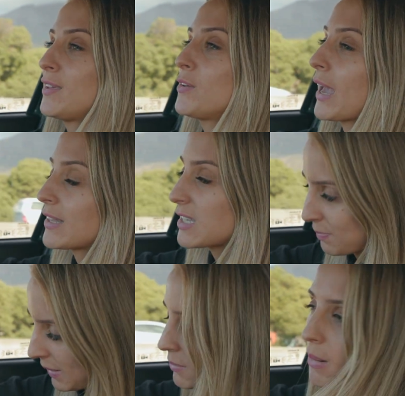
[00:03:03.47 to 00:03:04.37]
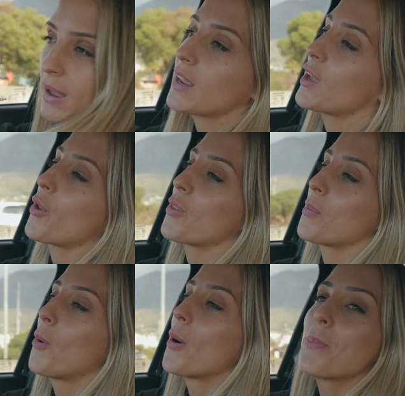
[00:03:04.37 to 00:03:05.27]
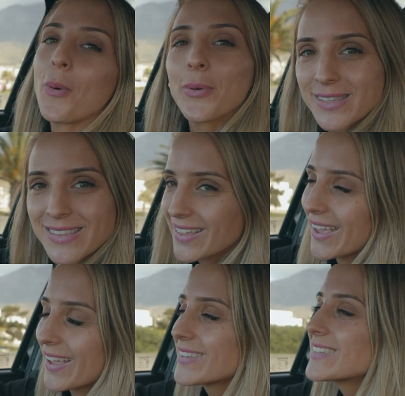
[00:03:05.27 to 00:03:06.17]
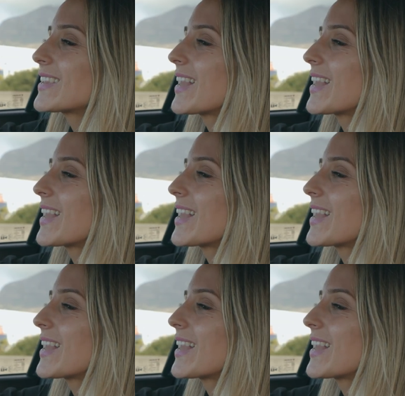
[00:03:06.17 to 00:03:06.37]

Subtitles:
you can spend money on the more important things